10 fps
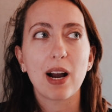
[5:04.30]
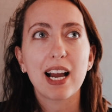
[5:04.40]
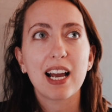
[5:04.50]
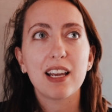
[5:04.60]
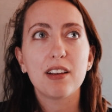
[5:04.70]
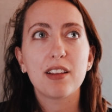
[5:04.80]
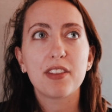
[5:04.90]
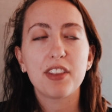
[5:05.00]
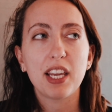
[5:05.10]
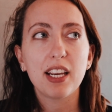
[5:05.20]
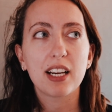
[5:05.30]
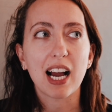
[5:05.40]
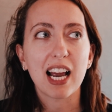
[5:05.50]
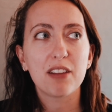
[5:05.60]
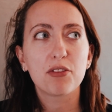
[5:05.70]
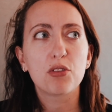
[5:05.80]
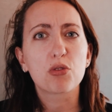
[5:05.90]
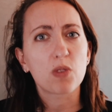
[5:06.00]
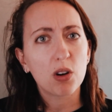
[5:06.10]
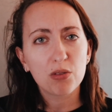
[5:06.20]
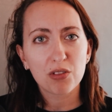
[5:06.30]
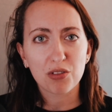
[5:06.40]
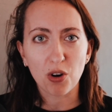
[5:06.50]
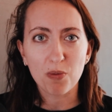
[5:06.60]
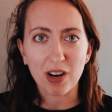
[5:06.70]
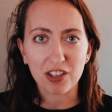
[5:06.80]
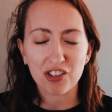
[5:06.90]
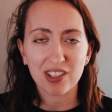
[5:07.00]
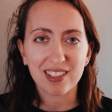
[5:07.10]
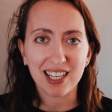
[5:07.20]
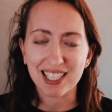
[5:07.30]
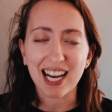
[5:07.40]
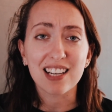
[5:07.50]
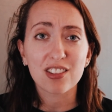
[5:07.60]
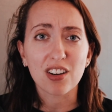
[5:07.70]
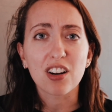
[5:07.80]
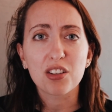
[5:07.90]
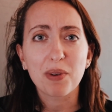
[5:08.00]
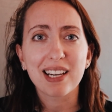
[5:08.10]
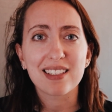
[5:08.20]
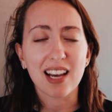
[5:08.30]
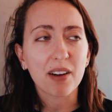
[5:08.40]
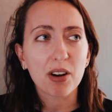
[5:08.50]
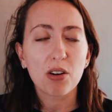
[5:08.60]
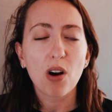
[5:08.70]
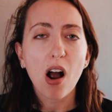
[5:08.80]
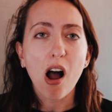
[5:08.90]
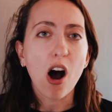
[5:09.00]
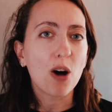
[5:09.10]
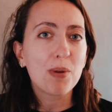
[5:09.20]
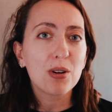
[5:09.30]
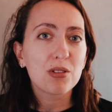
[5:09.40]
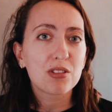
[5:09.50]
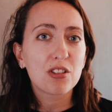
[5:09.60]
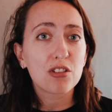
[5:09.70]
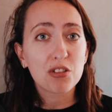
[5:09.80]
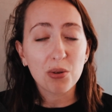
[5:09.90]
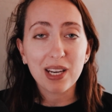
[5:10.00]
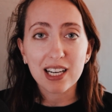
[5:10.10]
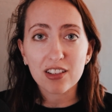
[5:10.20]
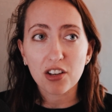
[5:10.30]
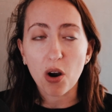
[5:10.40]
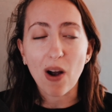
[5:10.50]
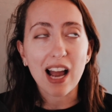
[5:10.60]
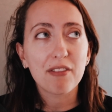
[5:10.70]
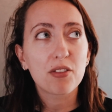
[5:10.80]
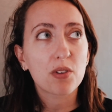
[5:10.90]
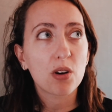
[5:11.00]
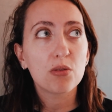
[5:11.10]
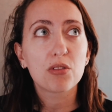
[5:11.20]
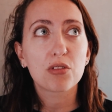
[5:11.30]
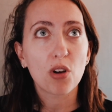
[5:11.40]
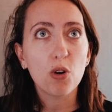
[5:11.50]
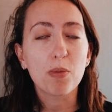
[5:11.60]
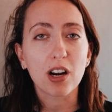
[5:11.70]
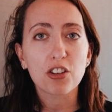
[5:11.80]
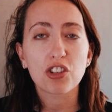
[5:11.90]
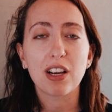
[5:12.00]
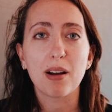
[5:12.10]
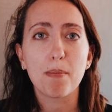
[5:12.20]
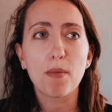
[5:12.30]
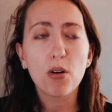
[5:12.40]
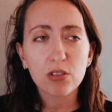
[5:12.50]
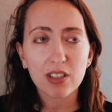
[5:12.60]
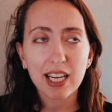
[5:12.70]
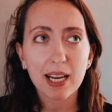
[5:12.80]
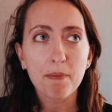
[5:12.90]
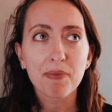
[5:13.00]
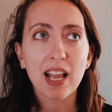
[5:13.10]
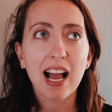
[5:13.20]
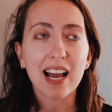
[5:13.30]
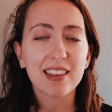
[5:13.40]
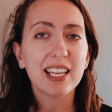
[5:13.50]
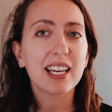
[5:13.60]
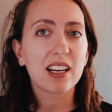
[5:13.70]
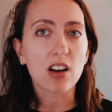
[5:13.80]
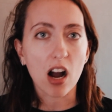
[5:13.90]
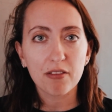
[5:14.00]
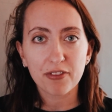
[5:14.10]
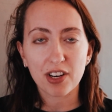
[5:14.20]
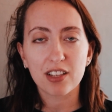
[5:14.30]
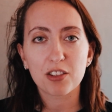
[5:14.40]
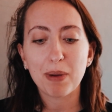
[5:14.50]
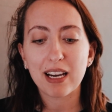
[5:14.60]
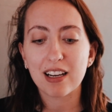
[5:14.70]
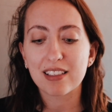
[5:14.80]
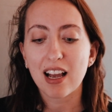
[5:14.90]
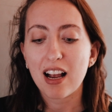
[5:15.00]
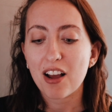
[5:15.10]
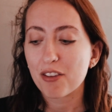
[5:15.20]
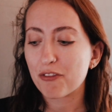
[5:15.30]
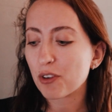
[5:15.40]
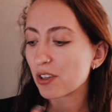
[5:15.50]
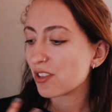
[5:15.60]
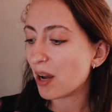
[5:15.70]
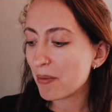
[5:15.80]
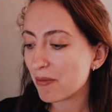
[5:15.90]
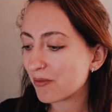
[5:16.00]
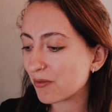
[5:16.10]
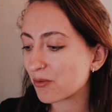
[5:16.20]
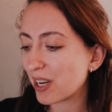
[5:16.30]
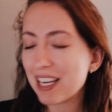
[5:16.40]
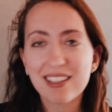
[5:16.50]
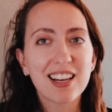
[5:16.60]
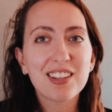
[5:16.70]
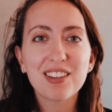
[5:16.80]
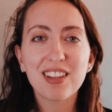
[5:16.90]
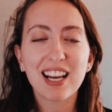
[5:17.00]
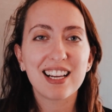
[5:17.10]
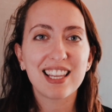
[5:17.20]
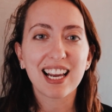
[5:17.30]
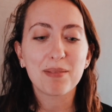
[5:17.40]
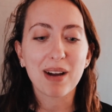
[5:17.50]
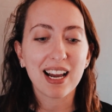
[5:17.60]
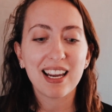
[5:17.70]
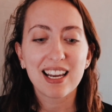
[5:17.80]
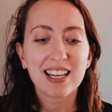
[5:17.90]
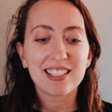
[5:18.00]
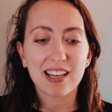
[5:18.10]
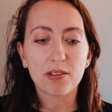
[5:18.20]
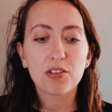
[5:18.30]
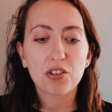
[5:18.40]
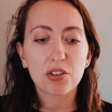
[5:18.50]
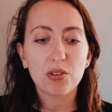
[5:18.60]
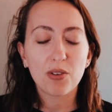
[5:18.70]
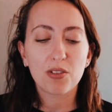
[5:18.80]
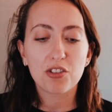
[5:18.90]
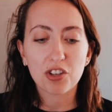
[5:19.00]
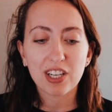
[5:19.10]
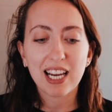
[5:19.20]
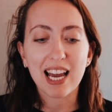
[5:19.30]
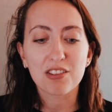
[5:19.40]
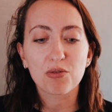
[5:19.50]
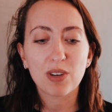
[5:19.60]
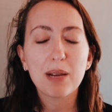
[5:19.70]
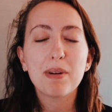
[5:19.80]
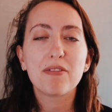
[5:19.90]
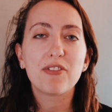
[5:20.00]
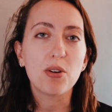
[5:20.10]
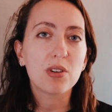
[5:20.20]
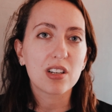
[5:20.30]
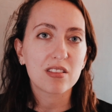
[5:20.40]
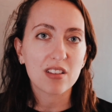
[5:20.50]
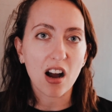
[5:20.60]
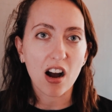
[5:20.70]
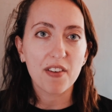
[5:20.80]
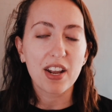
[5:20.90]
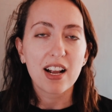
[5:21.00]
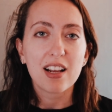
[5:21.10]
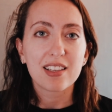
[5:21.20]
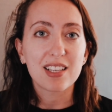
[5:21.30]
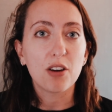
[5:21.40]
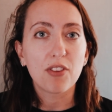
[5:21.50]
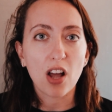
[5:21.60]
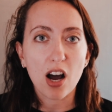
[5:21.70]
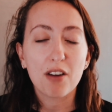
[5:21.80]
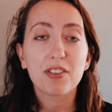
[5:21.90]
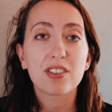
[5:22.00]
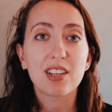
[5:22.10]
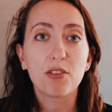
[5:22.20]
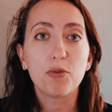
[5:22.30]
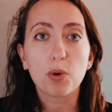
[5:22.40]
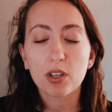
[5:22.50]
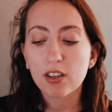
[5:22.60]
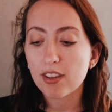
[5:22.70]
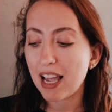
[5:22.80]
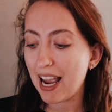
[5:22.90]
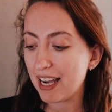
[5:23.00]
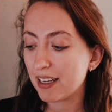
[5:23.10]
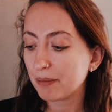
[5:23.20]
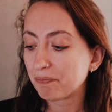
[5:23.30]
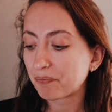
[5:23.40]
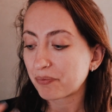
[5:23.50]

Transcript: why I think I have grown so much since I started doing tarot almost two years ago. I've grown so much, uh, mostly, I think, in confidence, because for some reason, like my tarot journal journey has really been focused on self-love, self-worth, and